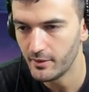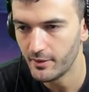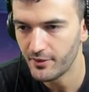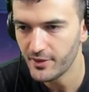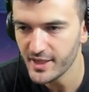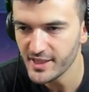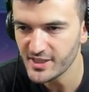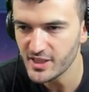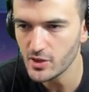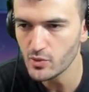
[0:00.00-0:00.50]

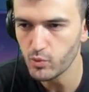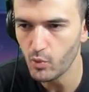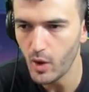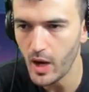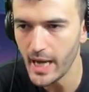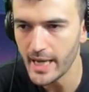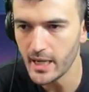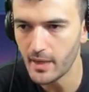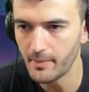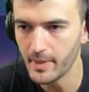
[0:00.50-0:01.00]
this is
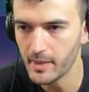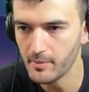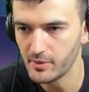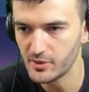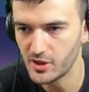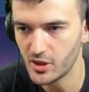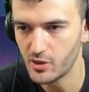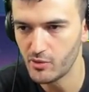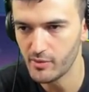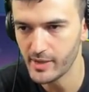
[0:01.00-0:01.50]
why I'm able
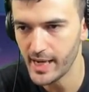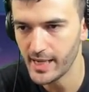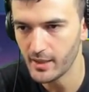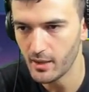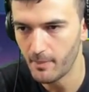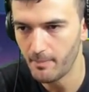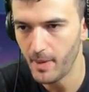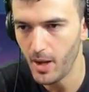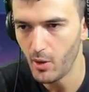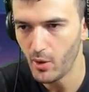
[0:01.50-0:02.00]
to create
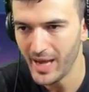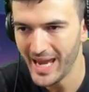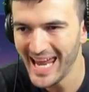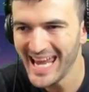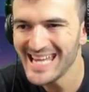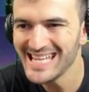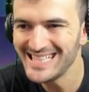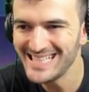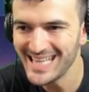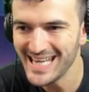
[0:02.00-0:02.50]
about
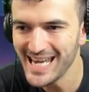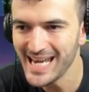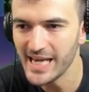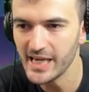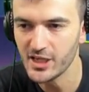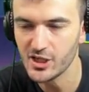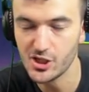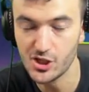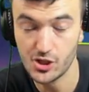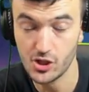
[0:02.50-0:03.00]

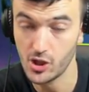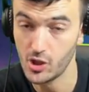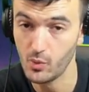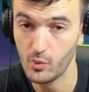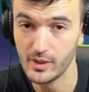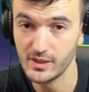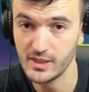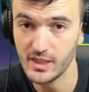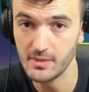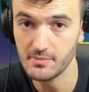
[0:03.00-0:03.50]
18 sure to
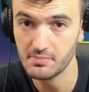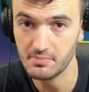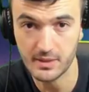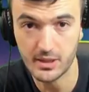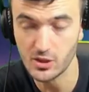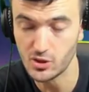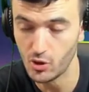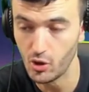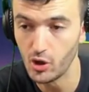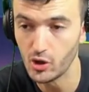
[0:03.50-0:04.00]
win teams,
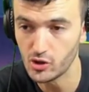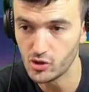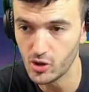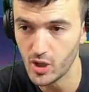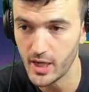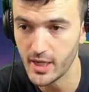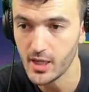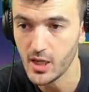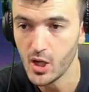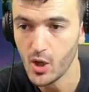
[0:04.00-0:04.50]
because
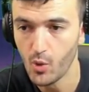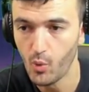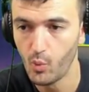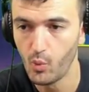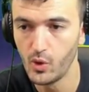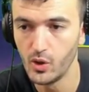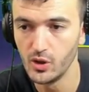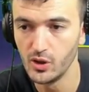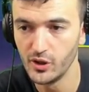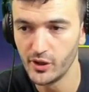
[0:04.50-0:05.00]
Ultron
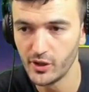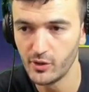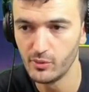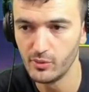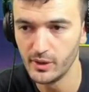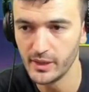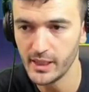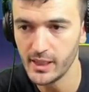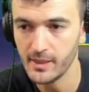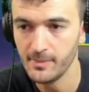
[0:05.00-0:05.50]
will
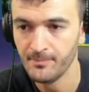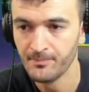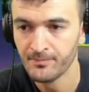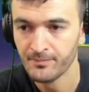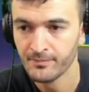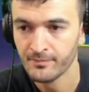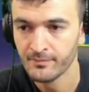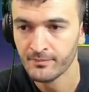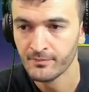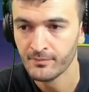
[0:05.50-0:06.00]
literally
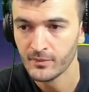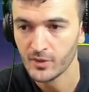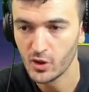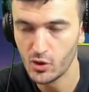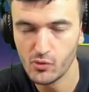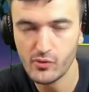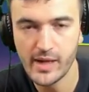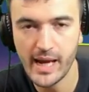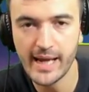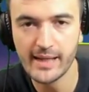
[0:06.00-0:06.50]

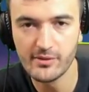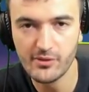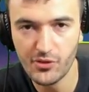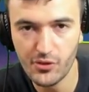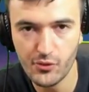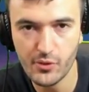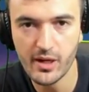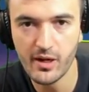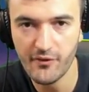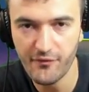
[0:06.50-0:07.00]
create
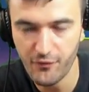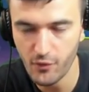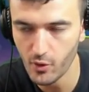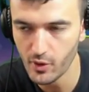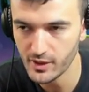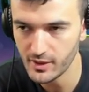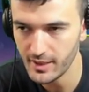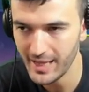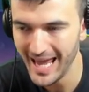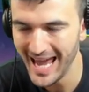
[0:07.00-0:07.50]
3 to
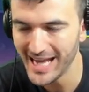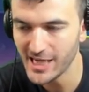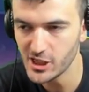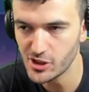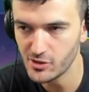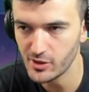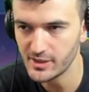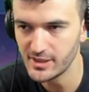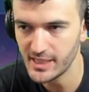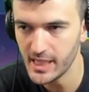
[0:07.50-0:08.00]
4
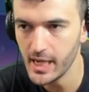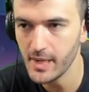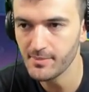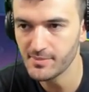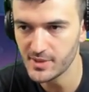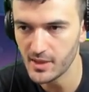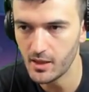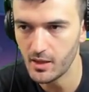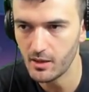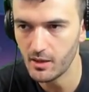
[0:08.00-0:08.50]
extra
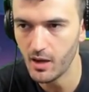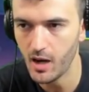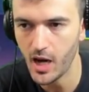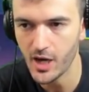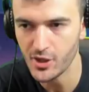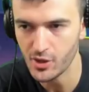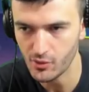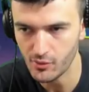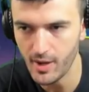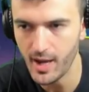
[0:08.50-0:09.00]
teams
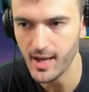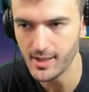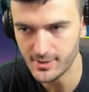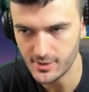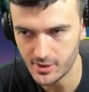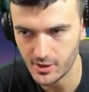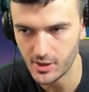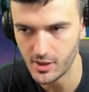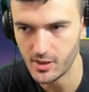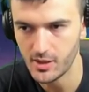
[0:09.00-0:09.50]
on your
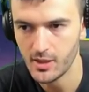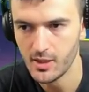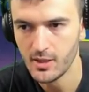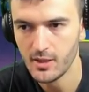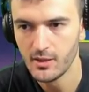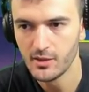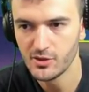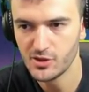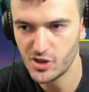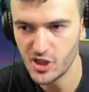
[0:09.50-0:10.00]
roster
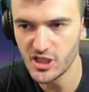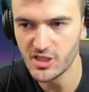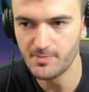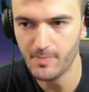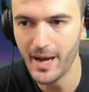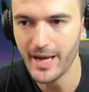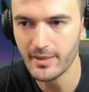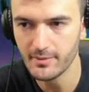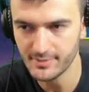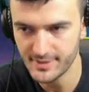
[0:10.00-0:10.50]
just
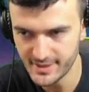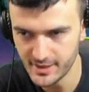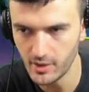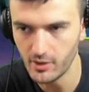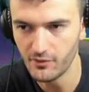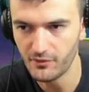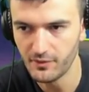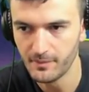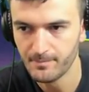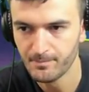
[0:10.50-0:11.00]
by
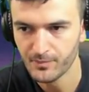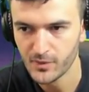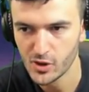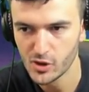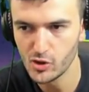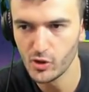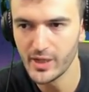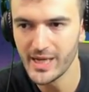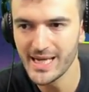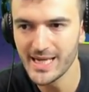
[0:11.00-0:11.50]
himself.
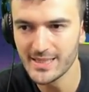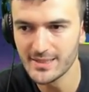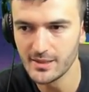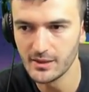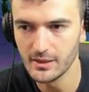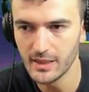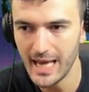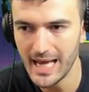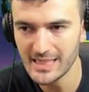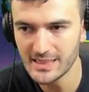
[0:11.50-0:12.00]
So he is the
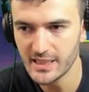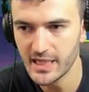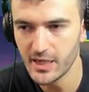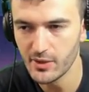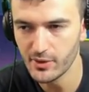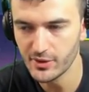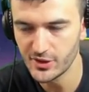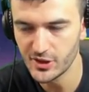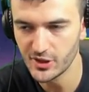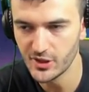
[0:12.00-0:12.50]
last
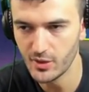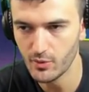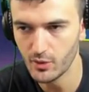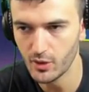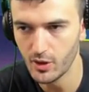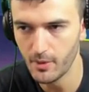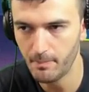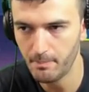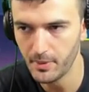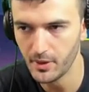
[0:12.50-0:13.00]
character that
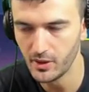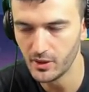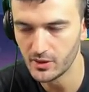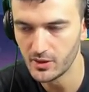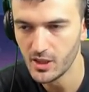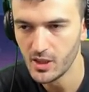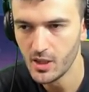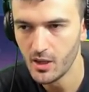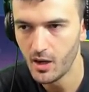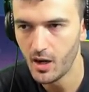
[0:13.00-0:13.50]
we're going to
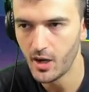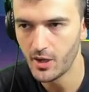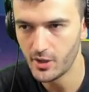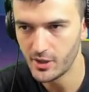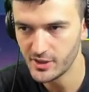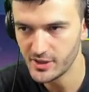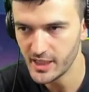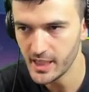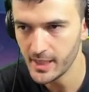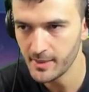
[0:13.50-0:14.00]
build on
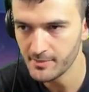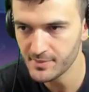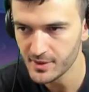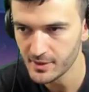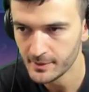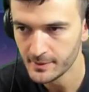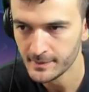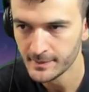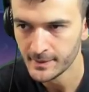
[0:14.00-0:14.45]
our teams.